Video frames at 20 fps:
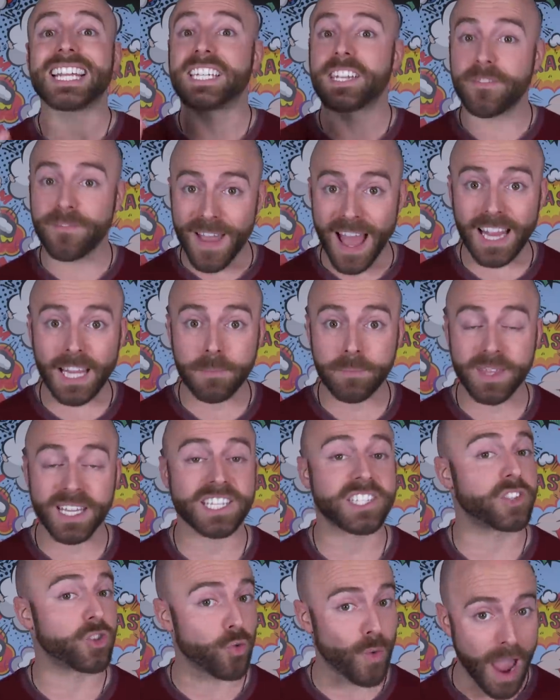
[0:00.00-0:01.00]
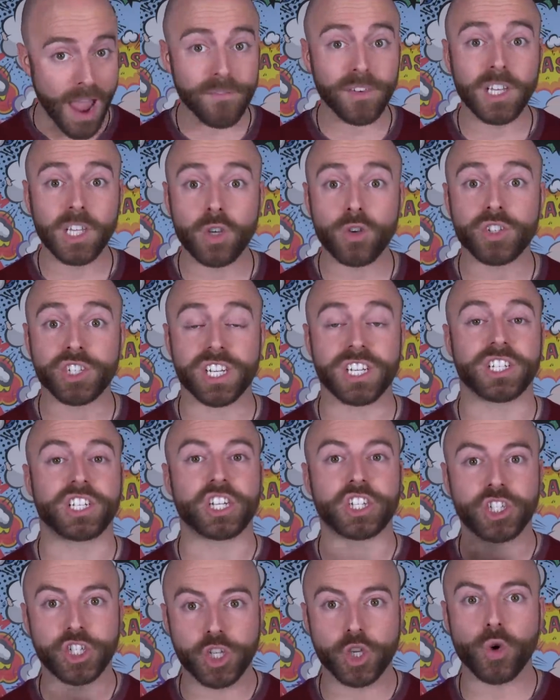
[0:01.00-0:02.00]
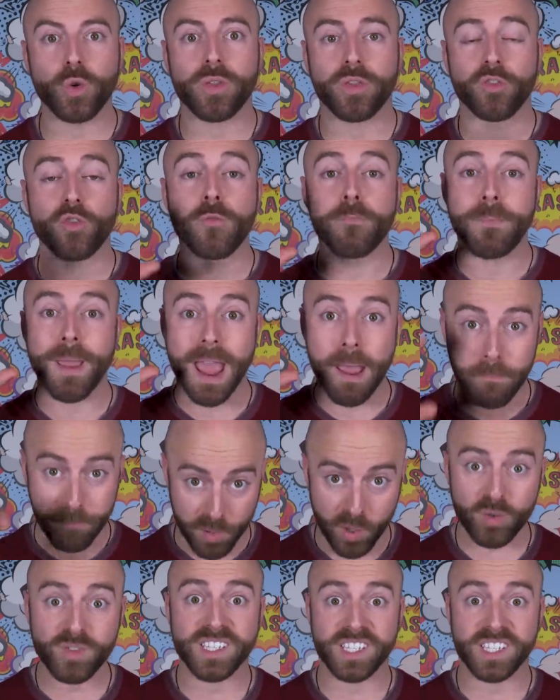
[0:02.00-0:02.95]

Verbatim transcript: It developed this through evolution to chew through bamboo